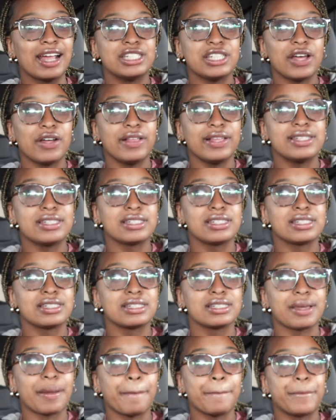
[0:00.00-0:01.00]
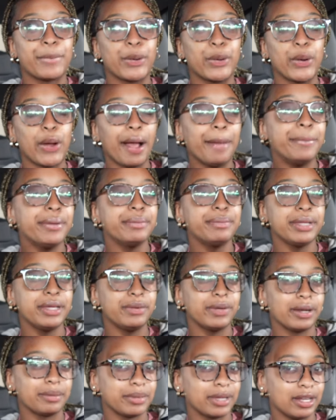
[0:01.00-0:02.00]
So that's probably
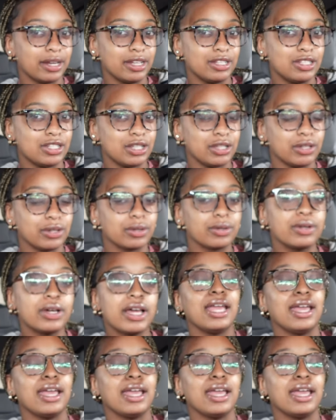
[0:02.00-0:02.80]
what I'm gonna do.